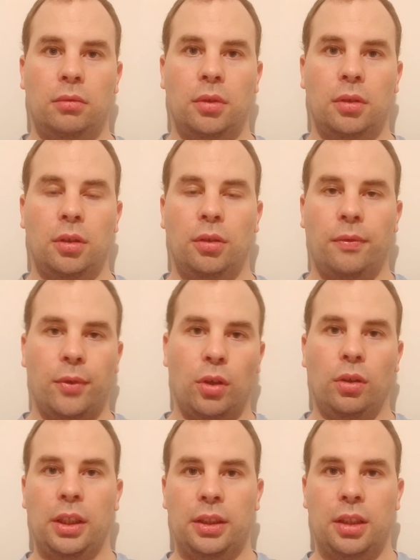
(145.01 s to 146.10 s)
you know, you've got
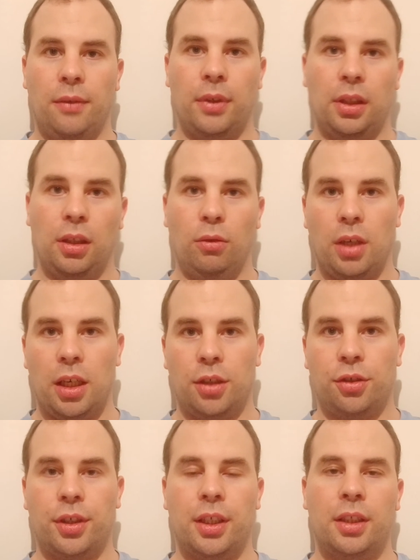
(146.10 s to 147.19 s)
all these different little
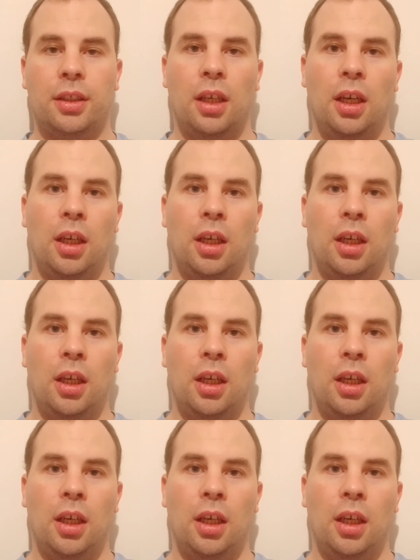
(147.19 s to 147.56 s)
countries.